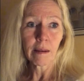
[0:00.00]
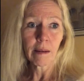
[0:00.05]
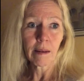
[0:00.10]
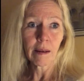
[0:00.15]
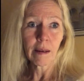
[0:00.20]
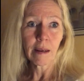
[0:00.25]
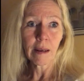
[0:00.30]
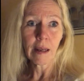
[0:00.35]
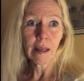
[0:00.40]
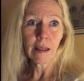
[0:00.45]

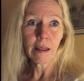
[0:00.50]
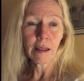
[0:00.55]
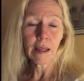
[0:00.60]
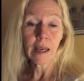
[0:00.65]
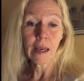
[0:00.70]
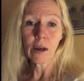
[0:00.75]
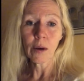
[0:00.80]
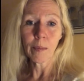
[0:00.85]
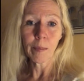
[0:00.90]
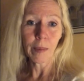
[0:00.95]

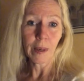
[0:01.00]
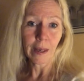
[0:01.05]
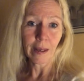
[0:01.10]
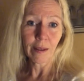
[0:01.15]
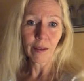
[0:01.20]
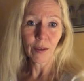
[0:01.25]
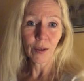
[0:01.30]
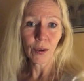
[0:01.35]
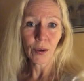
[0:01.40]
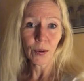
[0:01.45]
nothing
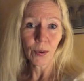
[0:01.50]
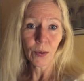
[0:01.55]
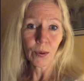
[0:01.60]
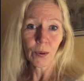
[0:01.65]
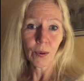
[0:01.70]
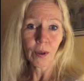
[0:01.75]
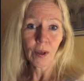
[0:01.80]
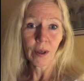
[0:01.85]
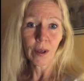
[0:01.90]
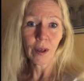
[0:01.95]
compares
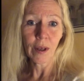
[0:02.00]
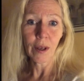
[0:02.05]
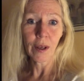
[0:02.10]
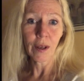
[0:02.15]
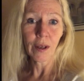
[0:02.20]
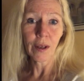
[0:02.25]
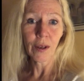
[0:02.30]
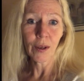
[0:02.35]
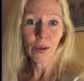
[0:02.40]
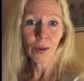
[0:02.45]
to
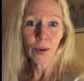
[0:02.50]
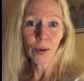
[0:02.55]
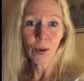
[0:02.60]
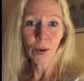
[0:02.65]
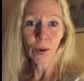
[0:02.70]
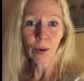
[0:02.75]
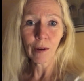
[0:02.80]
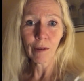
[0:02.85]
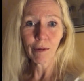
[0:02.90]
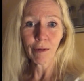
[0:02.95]
a good
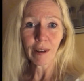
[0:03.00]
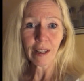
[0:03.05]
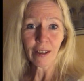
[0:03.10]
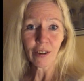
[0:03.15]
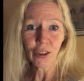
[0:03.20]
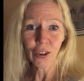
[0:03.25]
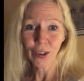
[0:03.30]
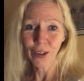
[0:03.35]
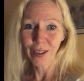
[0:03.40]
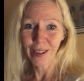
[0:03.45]

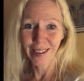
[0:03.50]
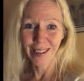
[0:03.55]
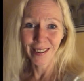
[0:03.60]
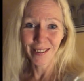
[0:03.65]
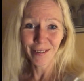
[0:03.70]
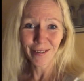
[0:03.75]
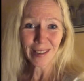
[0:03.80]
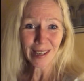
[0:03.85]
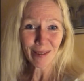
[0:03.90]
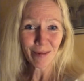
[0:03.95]
old-fashioned
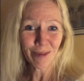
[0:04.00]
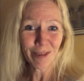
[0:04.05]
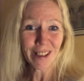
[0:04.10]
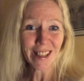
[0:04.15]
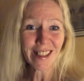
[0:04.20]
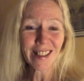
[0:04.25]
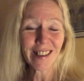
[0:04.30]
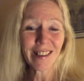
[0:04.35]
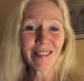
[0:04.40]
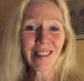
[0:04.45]
film
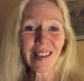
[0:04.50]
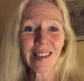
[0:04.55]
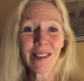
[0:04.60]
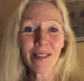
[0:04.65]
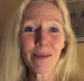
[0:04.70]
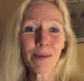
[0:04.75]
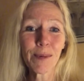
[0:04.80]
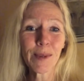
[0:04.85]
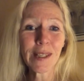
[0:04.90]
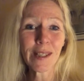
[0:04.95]

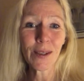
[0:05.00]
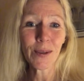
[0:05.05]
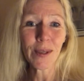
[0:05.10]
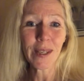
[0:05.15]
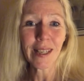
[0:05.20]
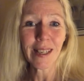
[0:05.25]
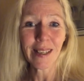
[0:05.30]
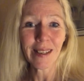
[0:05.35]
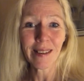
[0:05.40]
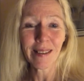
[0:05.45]
festival when you
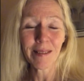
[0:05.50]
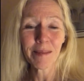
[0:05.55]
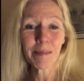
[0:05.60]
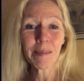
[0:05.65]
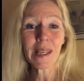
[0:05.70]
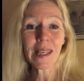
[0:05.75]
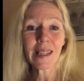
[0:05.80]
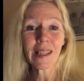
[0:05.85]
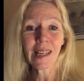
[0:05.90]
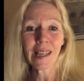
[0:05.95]
can
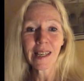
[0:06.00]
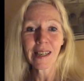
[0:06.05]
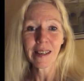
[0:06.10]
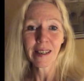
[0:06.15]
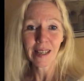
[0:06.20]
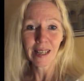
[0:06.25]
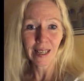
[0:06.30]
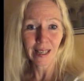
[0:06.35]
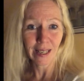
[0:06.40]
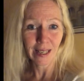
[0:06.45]
be
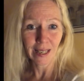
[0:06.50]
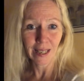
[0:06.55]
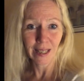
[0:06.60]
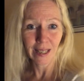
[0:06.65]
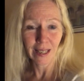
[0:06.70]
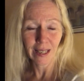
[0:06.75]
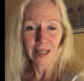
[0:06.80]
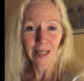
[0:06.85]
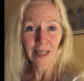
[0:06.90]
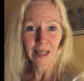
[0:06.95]
there
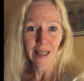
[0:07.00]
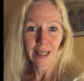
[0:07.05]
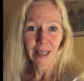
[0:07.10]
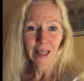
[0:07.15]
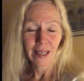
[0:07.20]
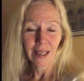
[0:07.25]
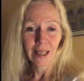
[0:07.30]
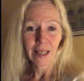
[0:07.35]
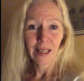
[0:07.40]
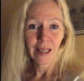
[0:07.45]
and
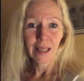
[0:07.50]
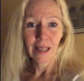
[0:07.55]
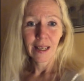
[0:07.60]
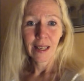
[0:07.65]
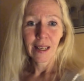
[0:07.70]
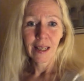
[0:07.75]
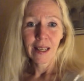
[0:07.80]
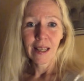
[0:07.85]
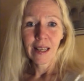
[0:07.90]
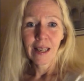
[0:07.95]

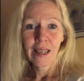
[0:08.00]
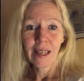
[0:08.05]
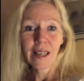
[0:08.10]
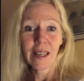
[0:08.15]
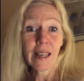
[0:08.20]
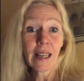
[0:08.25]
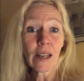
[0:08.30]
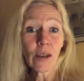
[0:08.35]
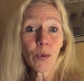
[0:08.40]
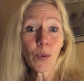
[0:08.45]

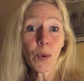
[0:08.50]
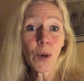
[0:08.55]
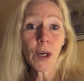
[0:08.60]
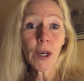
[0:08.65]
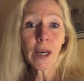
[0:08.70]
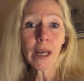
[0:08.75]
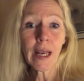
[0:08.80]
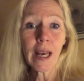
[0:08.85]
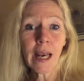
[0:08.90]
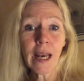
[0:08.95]

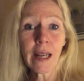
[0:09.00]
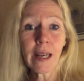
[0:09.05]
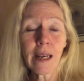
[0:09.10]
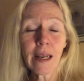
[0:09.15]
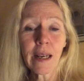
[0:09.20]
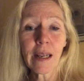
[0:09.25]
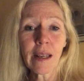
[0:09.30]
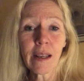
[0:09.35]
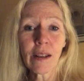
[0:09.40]
network and